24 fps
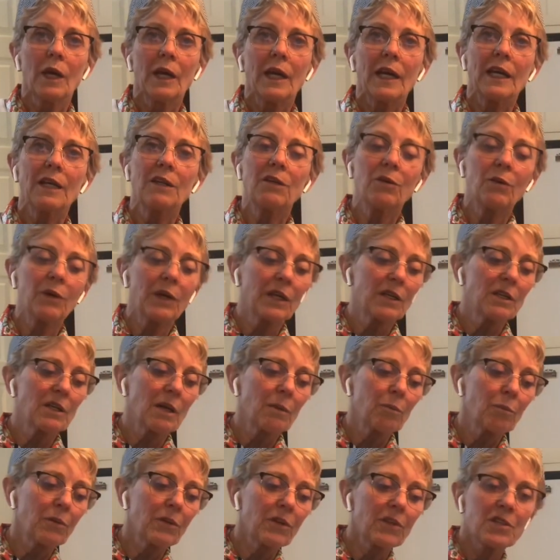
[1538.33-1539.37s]
and you end
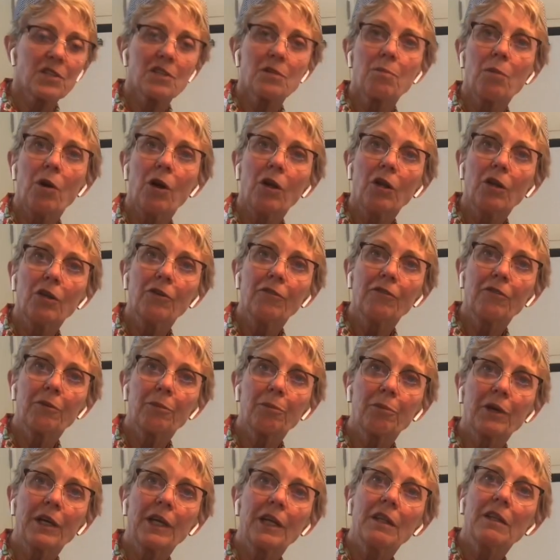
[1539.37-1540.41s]
up with a small loaf of
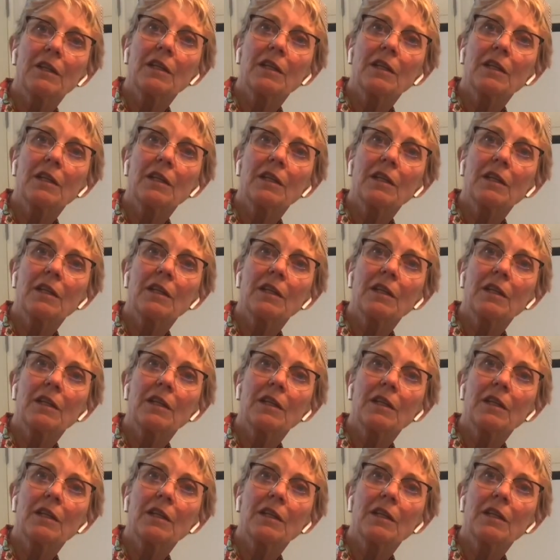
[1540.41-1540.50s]
bread